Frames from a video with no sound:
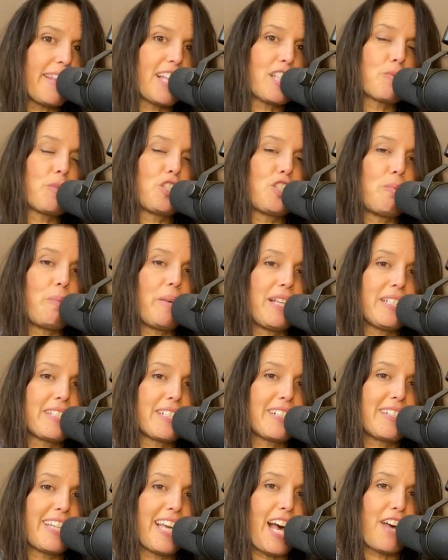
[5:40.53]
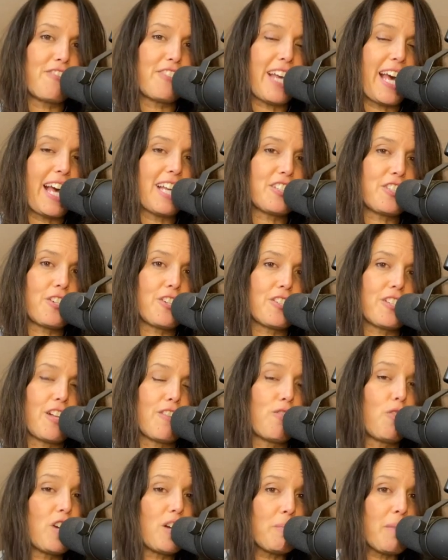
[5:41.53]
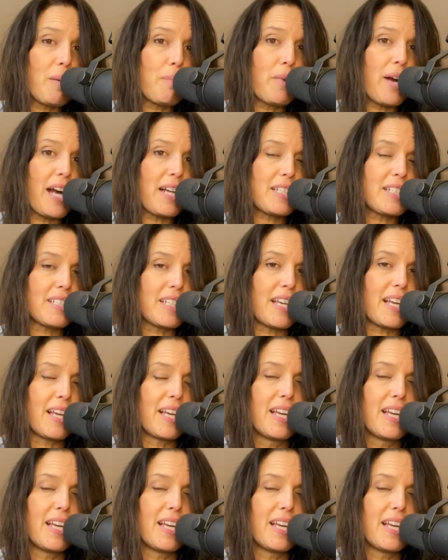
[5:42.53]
That's what you basically have to ask yourself. What am I practicing?